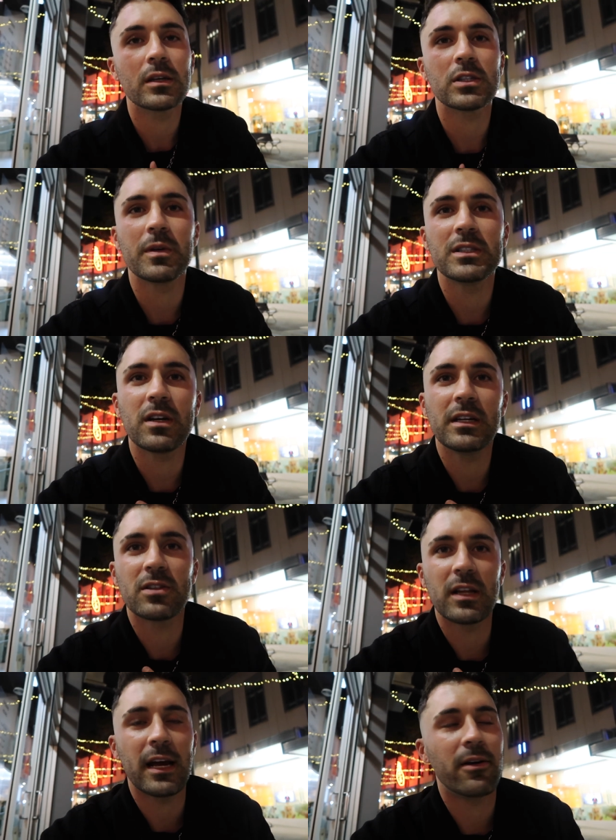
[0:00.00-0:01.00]
So we just got
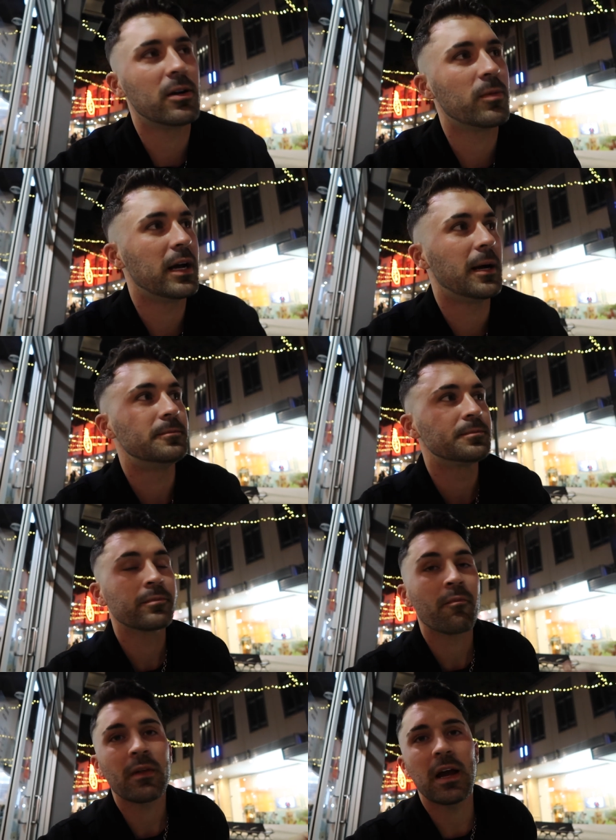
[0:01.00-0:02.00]
into the area where
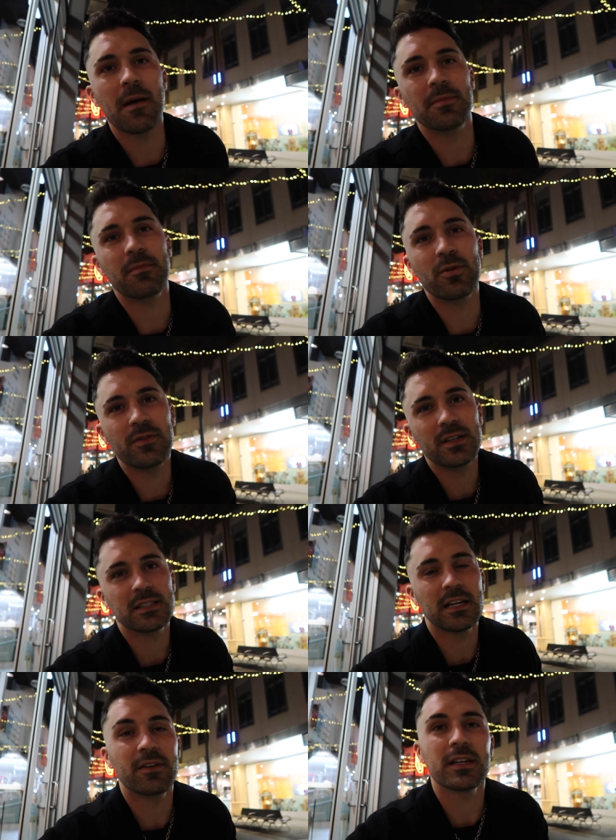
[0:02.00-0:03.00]
um, the
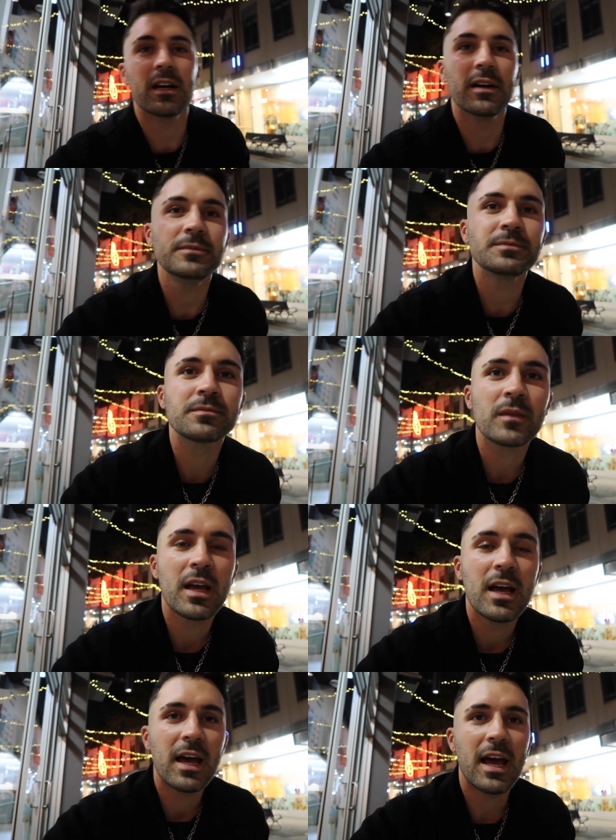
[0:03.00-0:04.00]
movies and everything are.
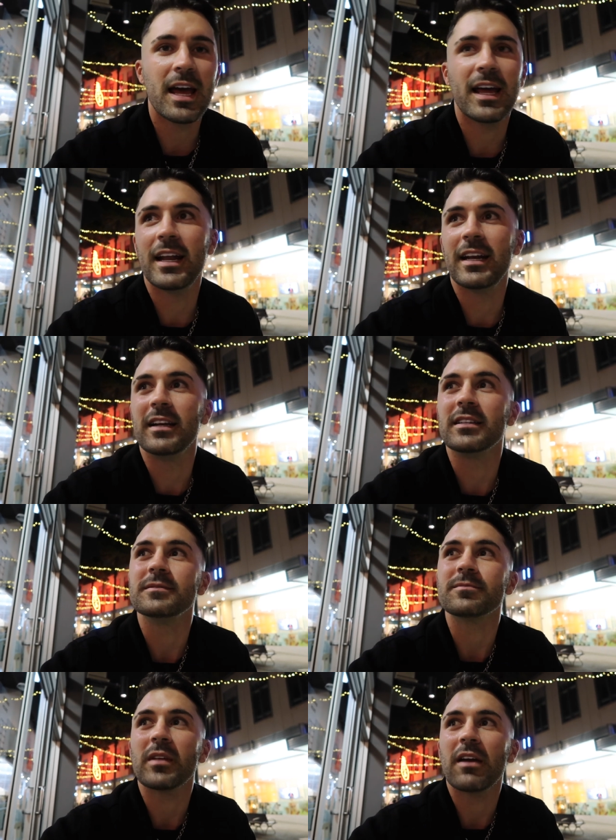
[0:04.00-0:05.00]
And
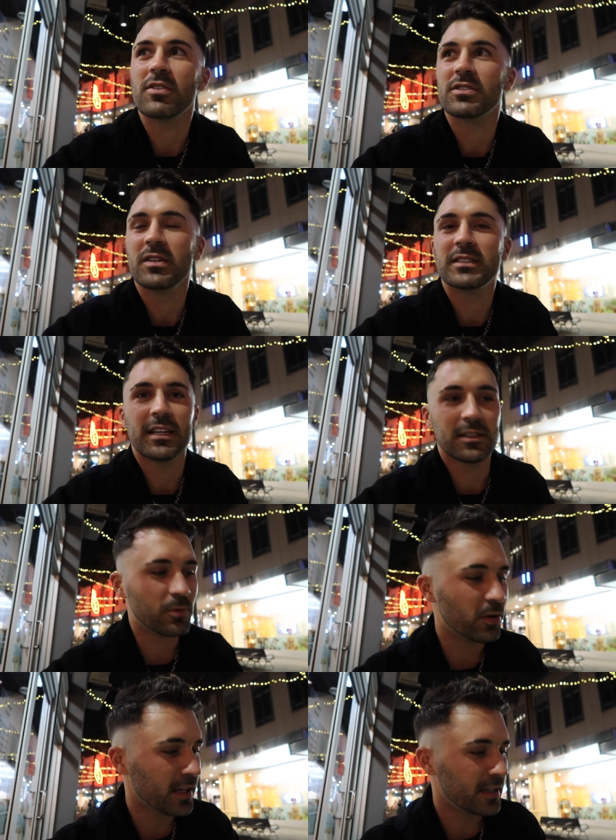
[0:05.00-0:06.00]
everyone's already starting to walk